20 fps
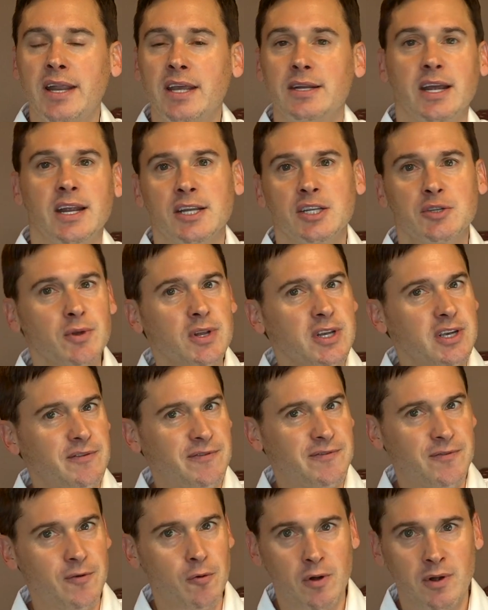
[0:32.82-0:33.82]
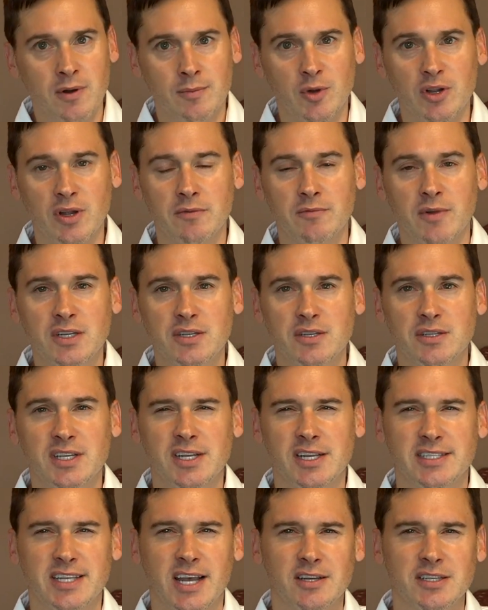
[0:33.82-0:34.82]
it, and it's really affordable, and Rachel's
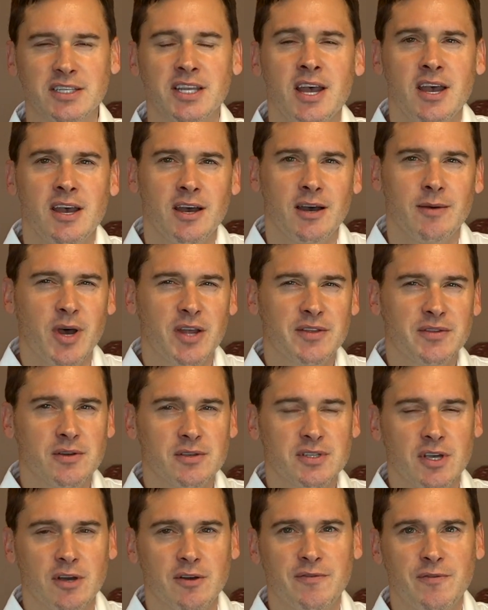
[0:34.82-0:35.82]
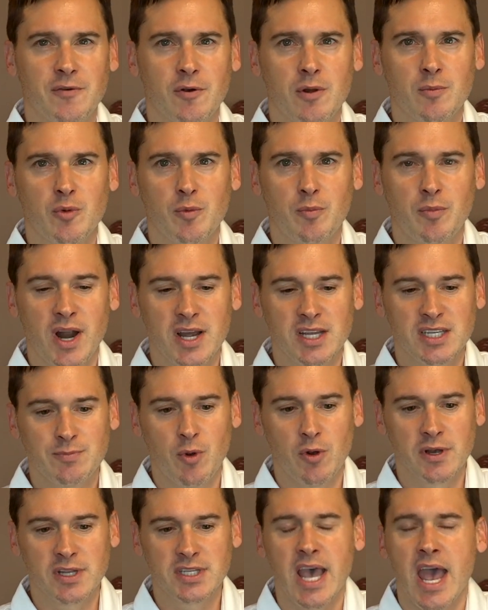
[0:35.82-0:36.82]
going to tell us about those affordable price
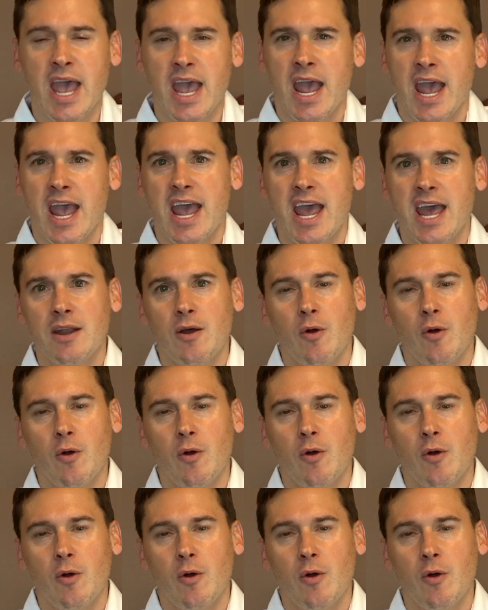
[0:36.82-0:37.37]
points. And